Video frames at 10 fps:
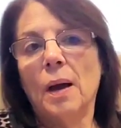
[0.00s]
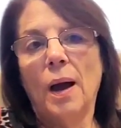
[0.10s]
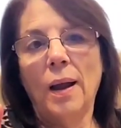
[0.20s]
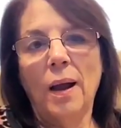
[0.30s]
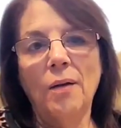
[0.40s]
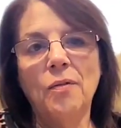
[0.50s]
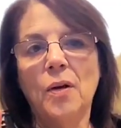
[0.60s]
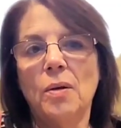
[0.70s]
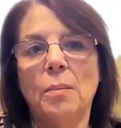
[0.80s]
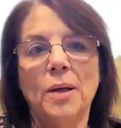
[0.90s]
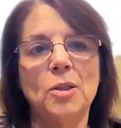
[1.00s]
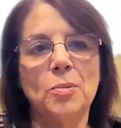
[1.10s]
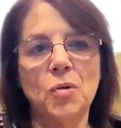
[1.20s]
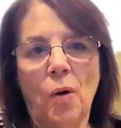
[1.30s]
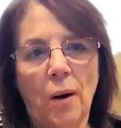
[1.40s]
I have my
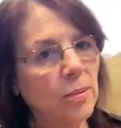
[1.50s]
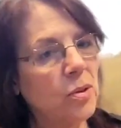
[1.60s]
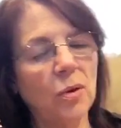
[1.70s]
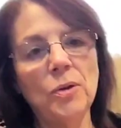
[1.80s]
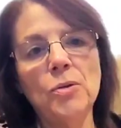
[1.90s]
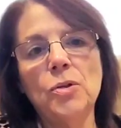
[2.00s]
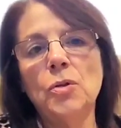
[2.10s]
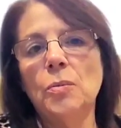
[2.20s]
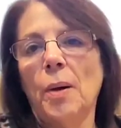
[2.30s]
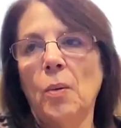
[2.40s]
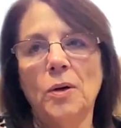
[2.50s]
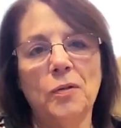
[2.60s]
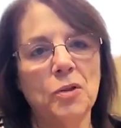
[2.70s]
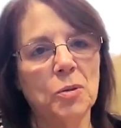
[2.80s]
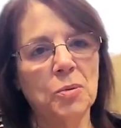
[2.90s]
subscribers on YouTube, my
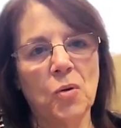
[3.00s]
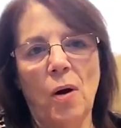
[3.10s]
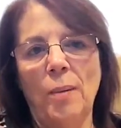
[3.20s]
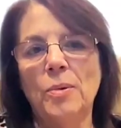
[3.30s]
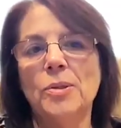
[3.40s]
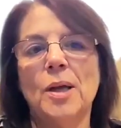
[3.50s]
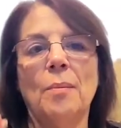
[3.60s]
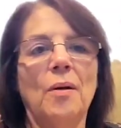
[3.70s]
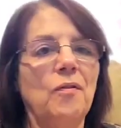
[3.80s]
wonderful subscribers, and my